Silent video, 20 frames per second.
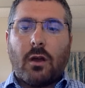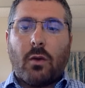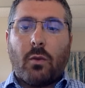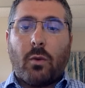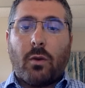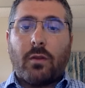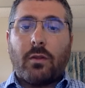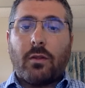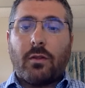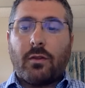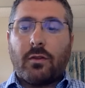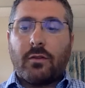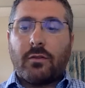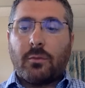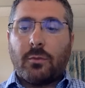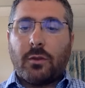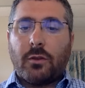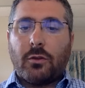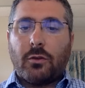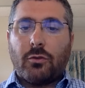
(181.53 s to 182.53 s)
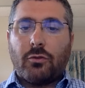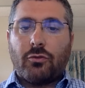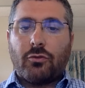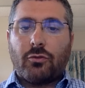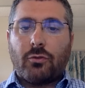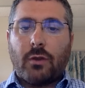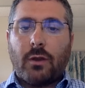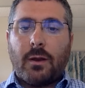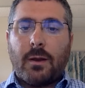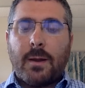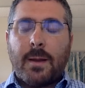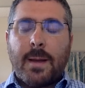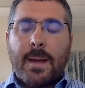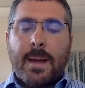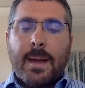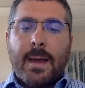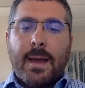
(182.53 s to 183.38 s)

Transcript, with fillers: uh, one of the things that we do treat.